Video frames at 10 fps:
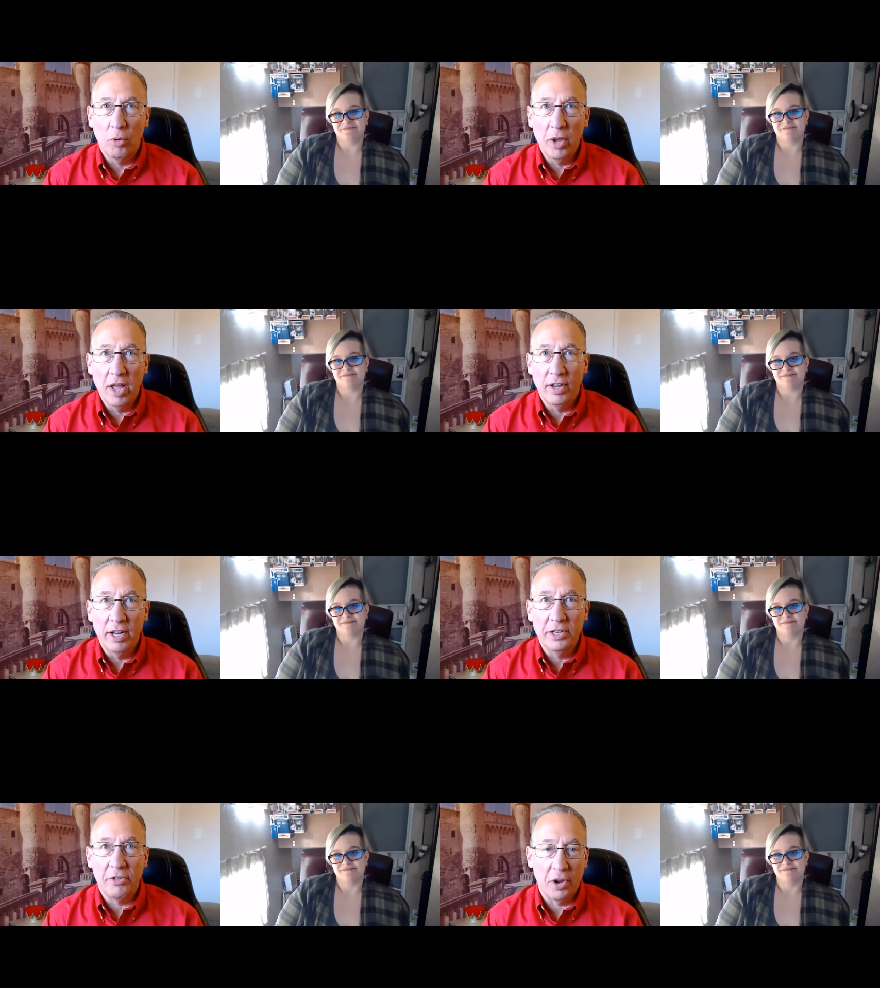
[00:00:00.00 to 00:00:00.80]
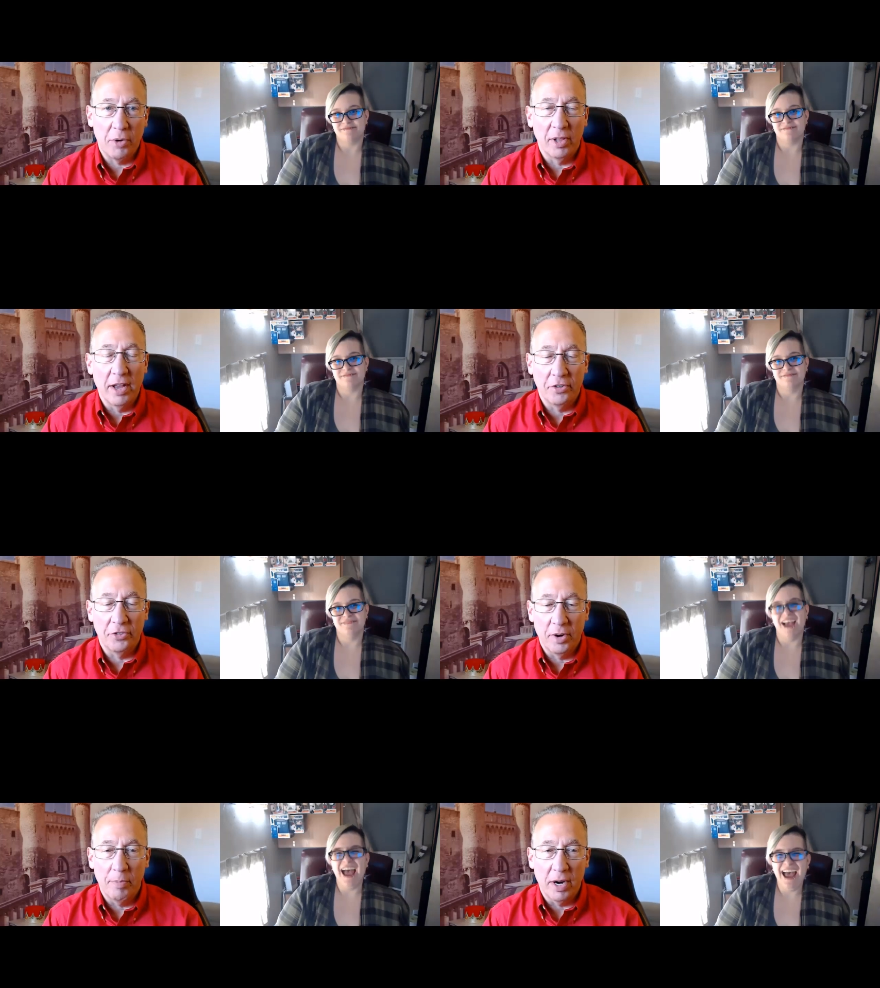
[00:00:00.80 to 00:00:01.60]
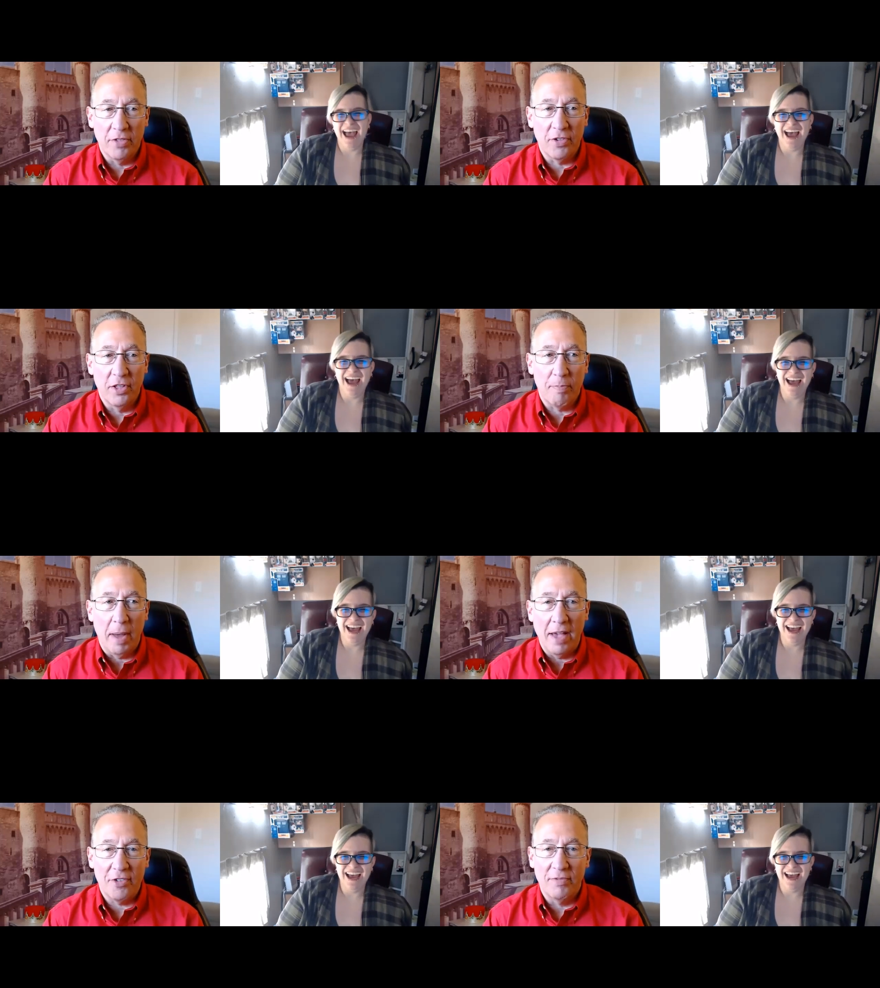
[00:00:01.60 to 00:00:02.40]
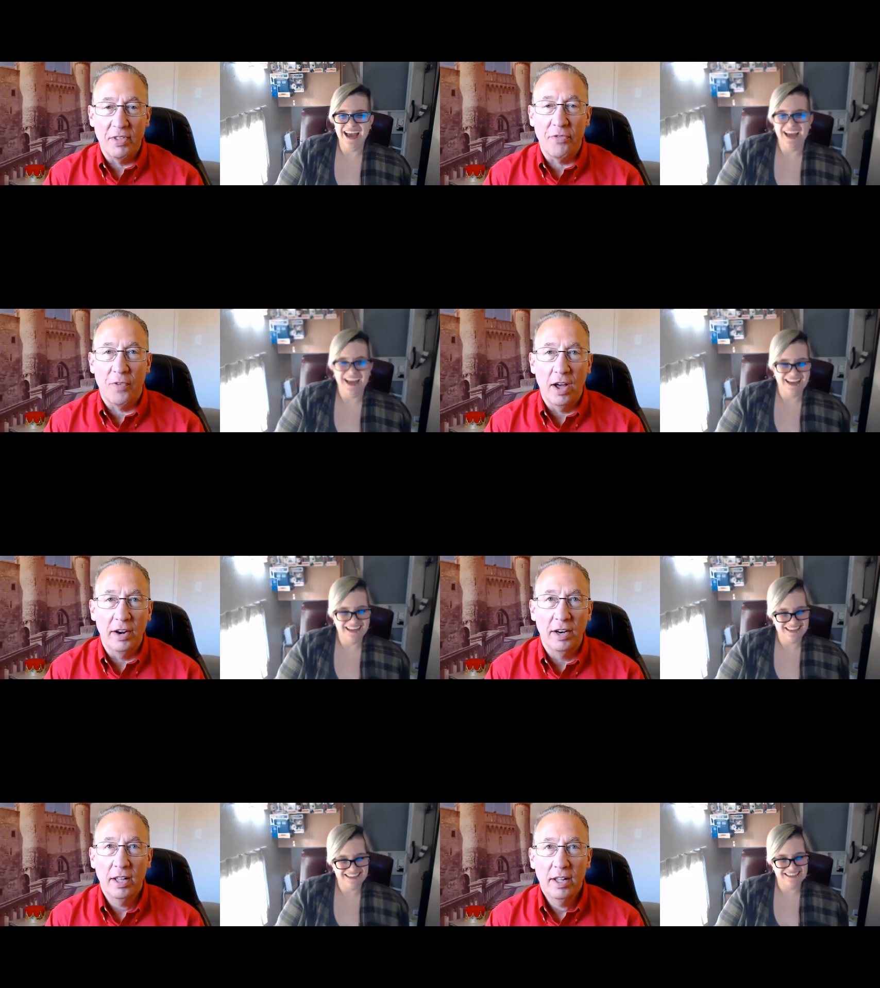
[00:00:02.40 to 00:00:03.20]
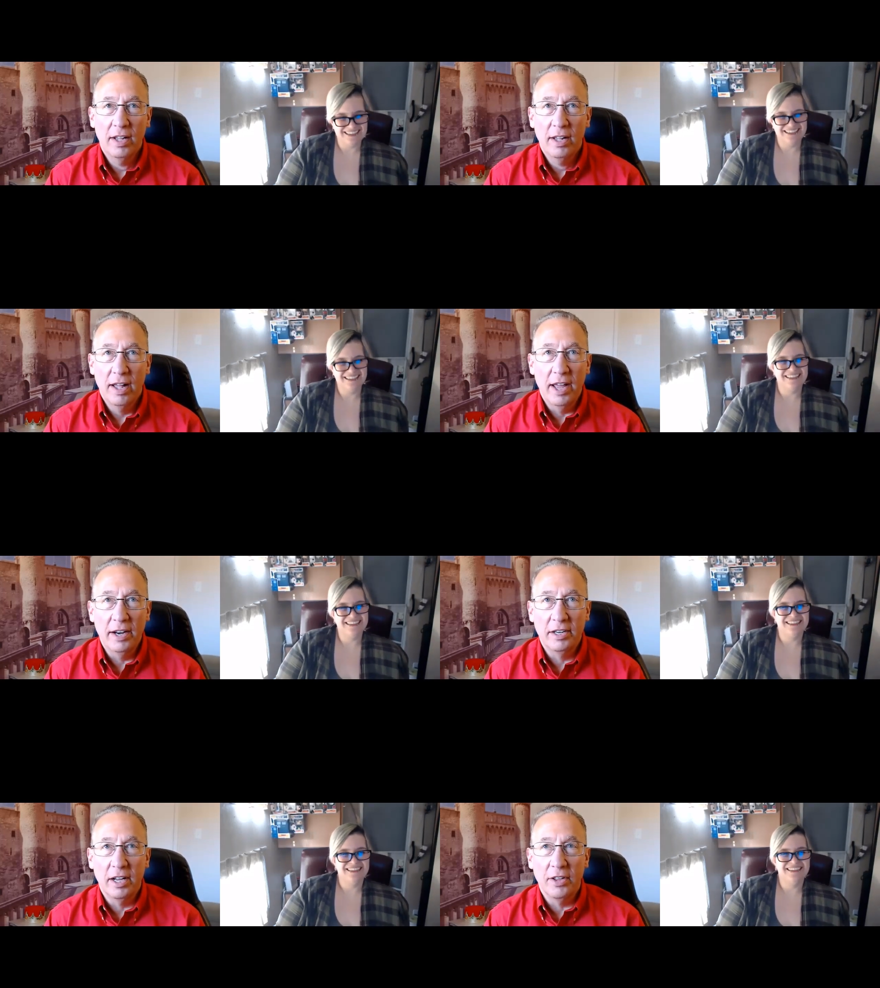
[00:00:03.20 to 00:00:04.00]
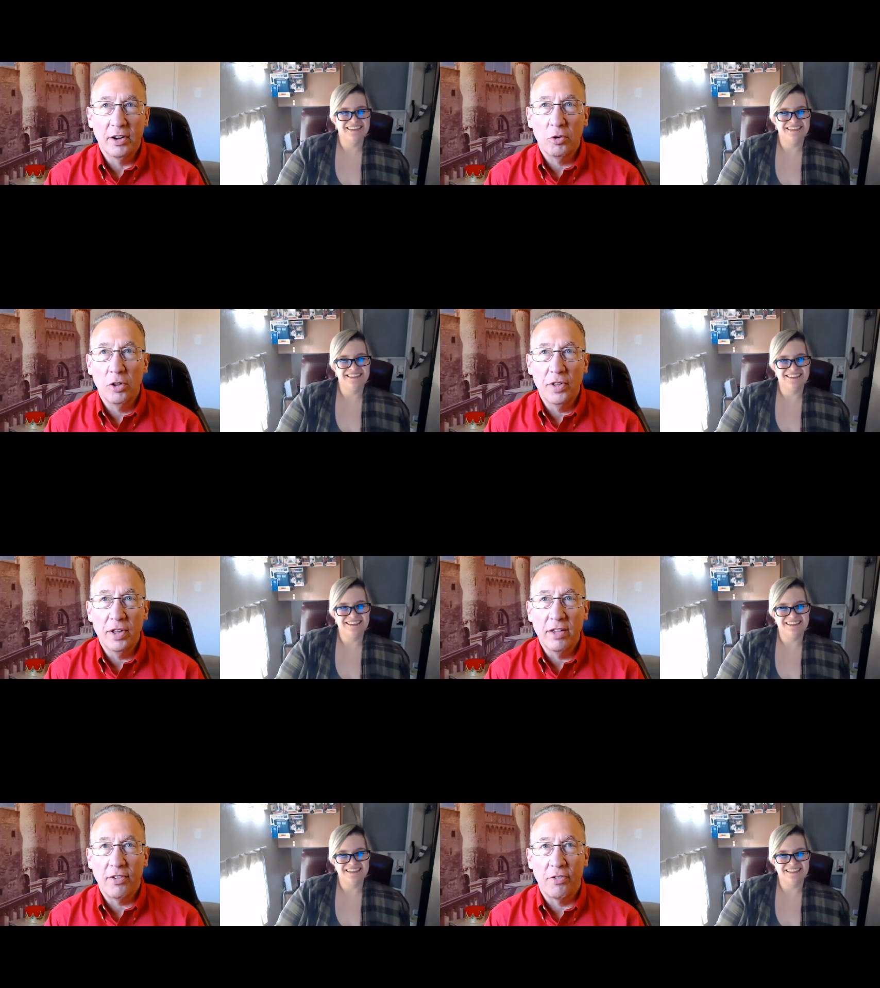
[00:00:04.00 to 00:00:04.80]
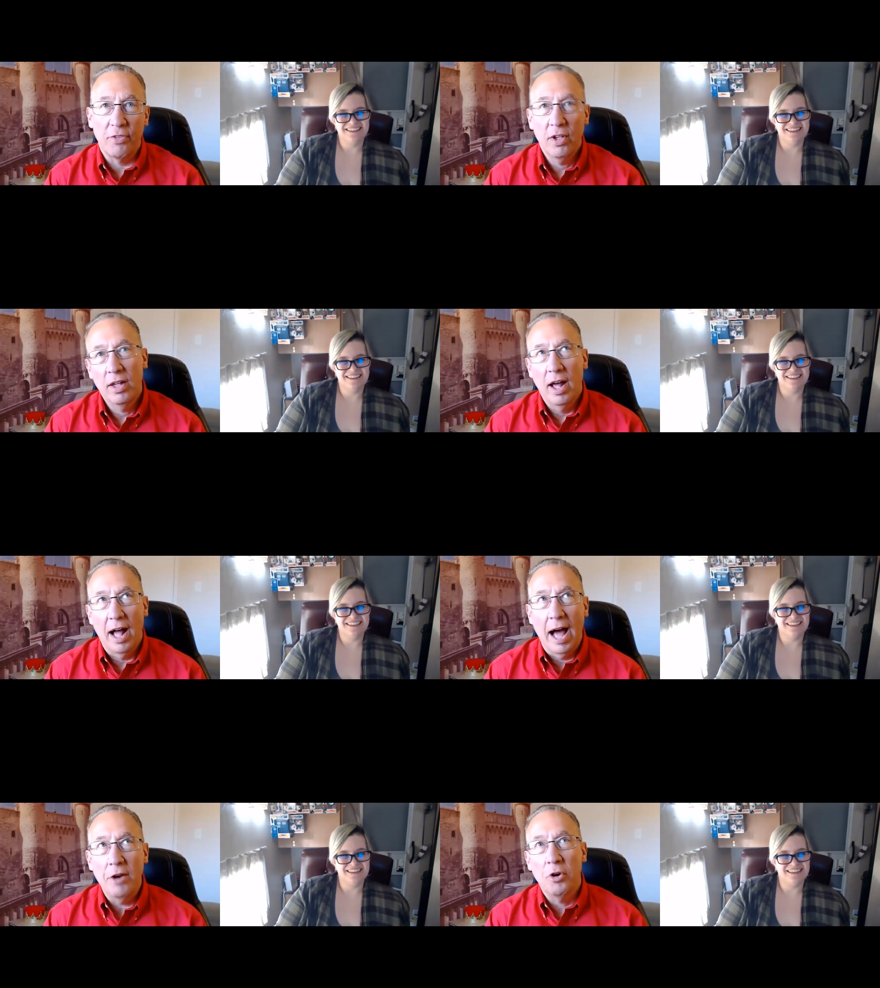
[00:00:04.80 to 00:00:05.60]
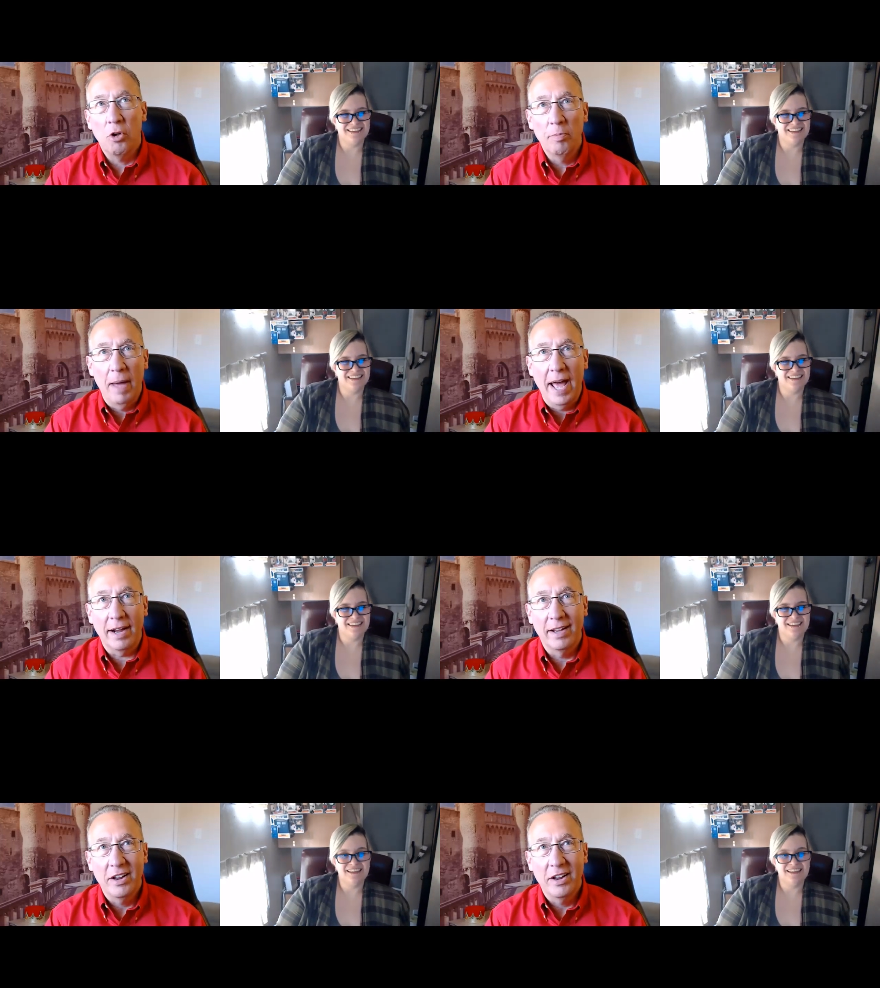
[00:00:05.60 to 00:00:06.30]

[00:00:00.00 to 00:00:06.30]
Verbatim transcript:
Speaker 1: We have an interesting relationship, but it's positive, it's fun, and the cool thing is I don't hold back.